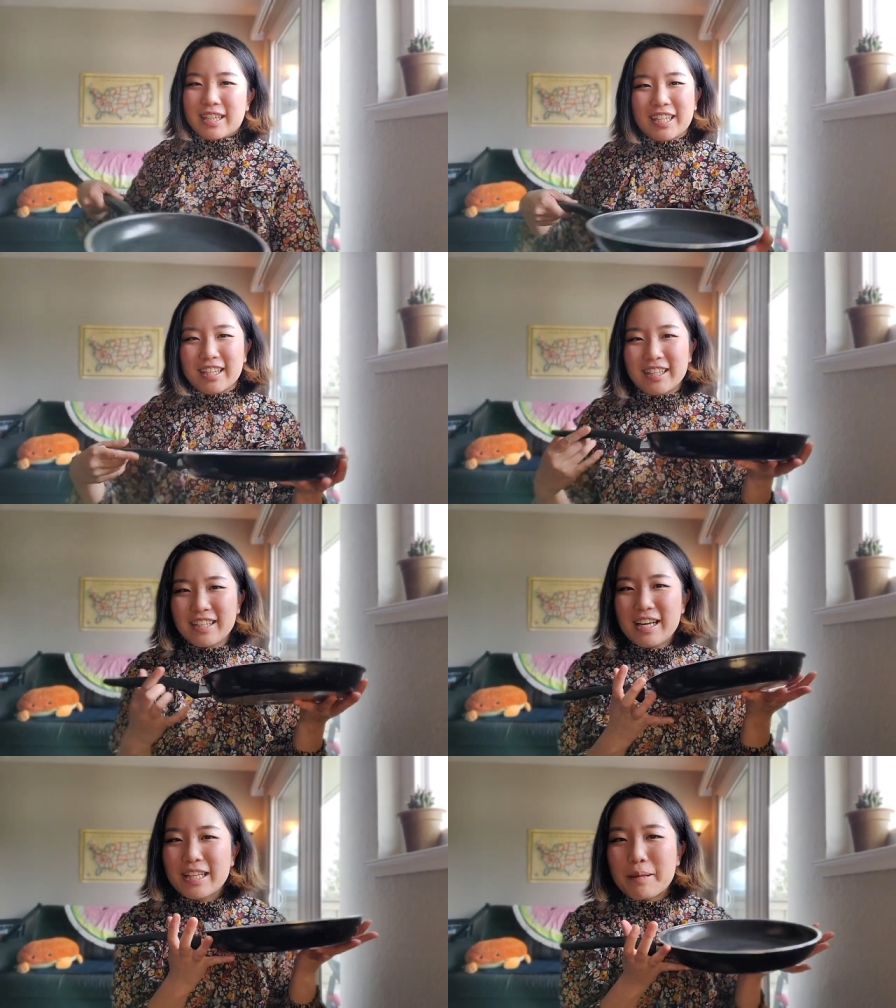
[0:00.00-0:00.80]
the,
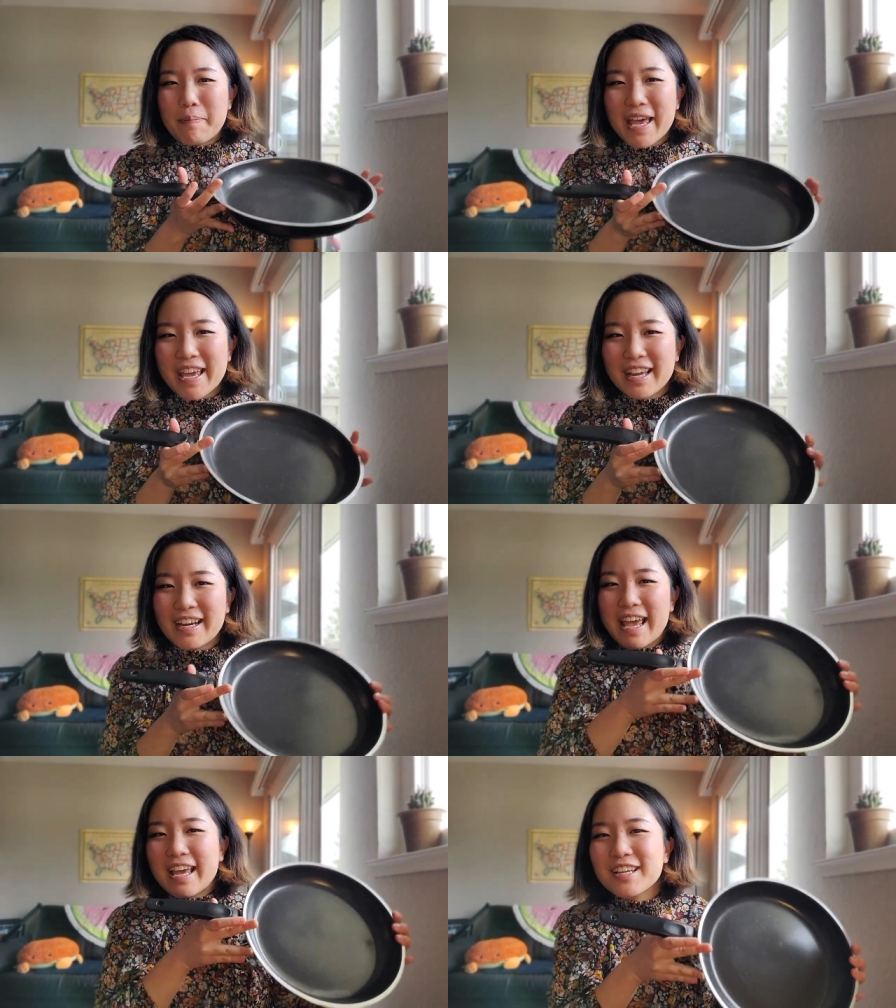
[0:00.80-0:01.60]
the pan
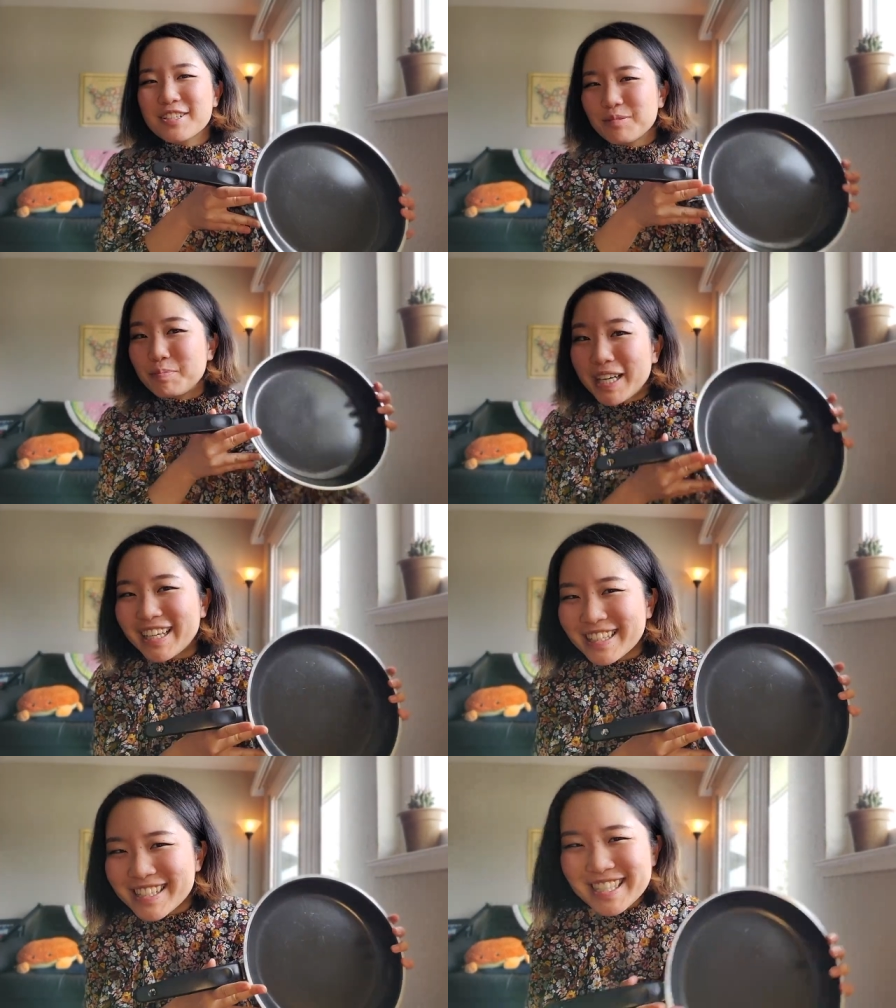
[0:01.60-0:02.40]
handle
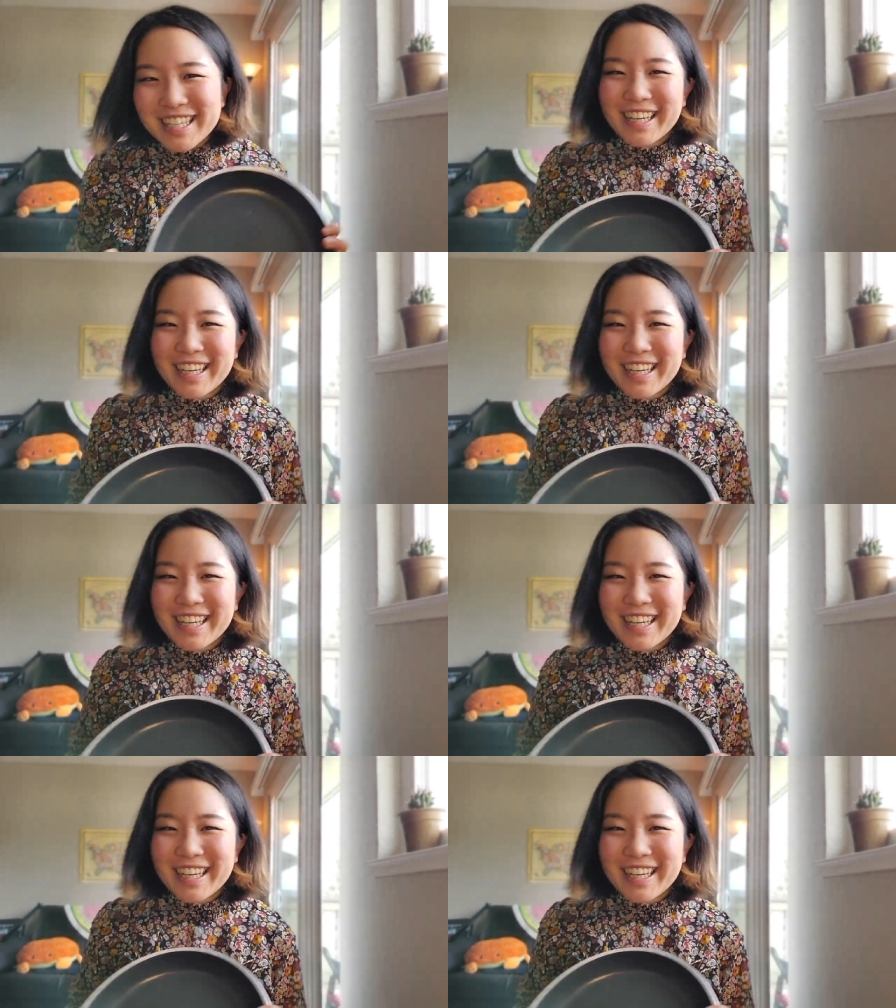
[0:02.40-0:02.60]
puns.